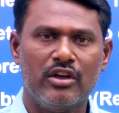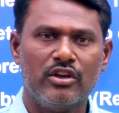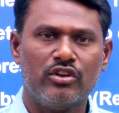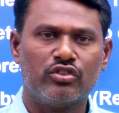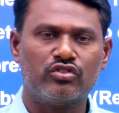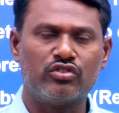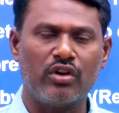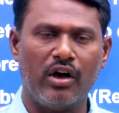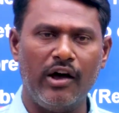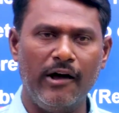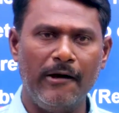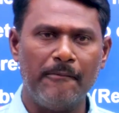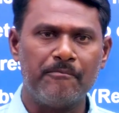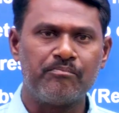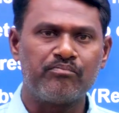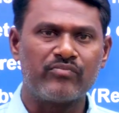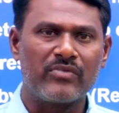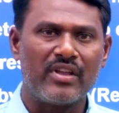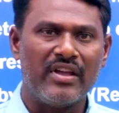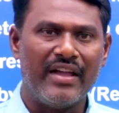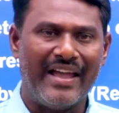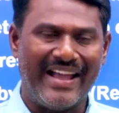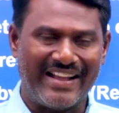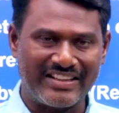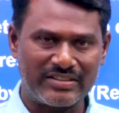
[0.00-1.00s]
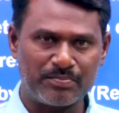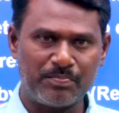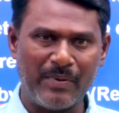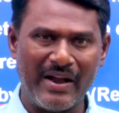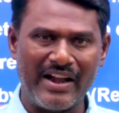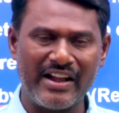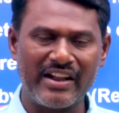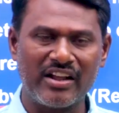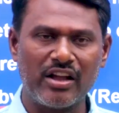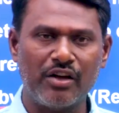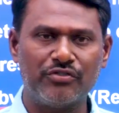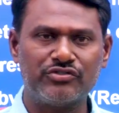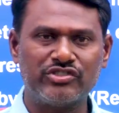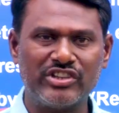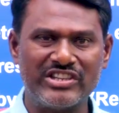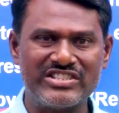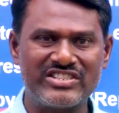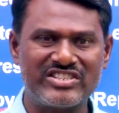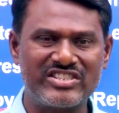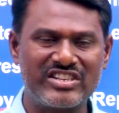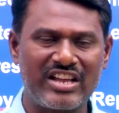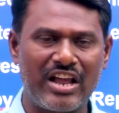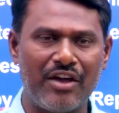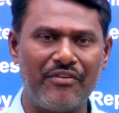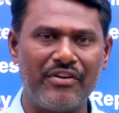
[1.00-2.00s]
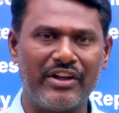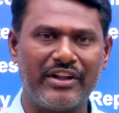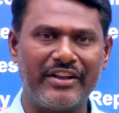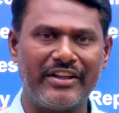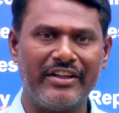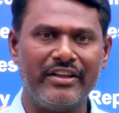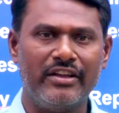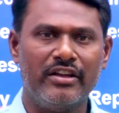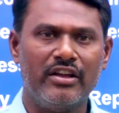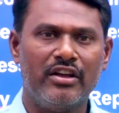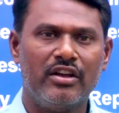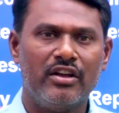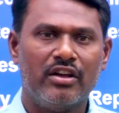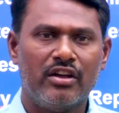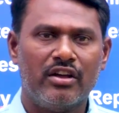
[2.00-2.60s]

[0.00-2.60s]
so expanding of chest cavity,